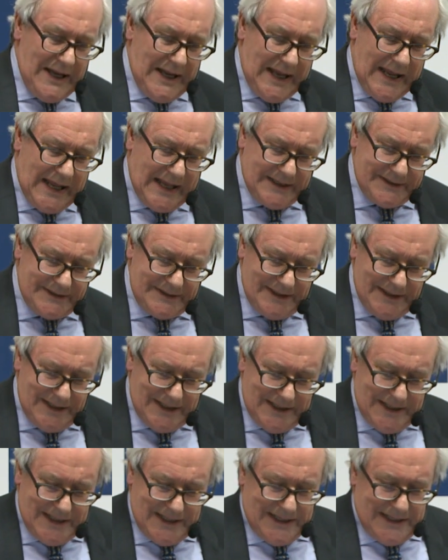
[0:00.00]
And
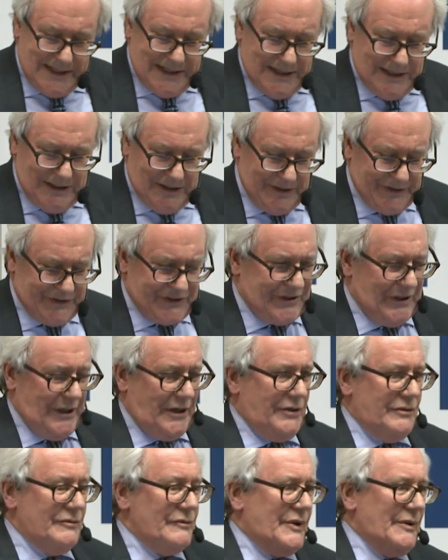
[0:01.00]

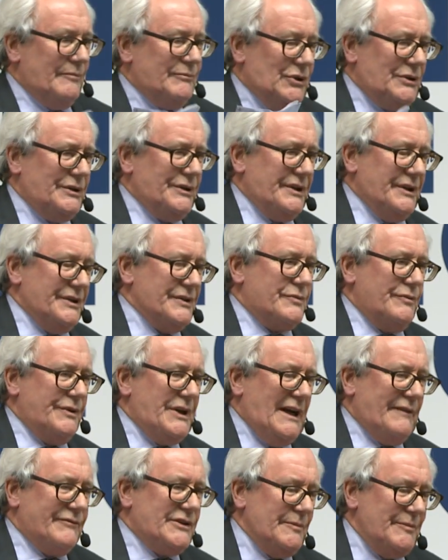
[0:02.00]
also, the borders would
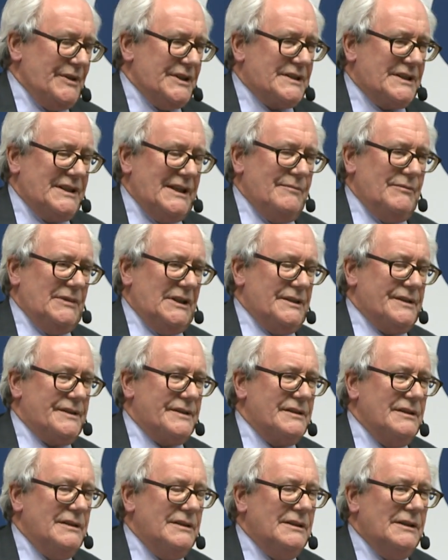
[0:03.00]
have to be
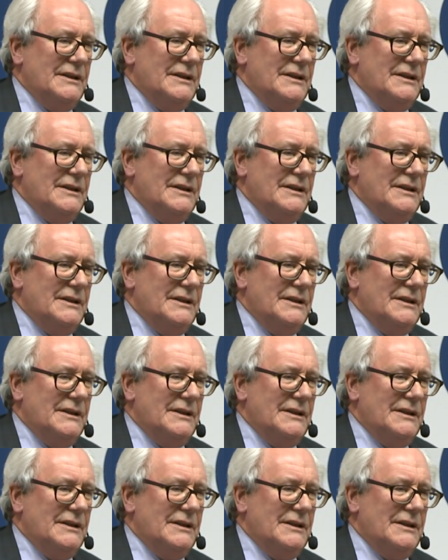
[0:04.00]
seamless.